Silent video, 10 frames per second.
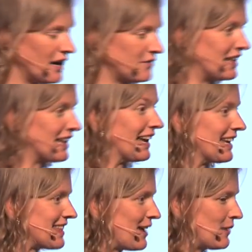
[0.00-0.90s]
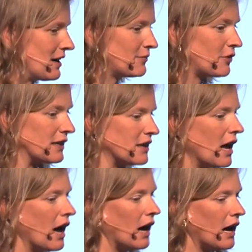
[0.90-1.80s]
if they didn't get that right up front.
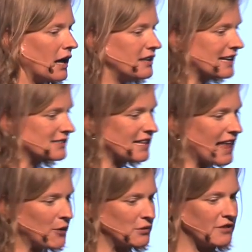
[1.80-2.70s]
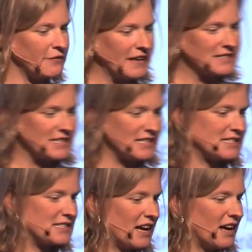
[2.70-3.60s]
Uh, next to that, with the
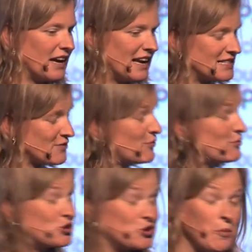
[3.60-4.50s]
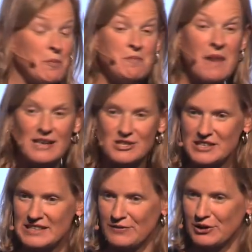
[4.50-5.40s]
faces, uh, is tremendously
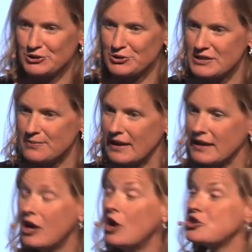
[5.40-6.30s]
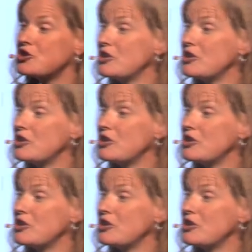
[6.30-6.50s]
difficult to explain. So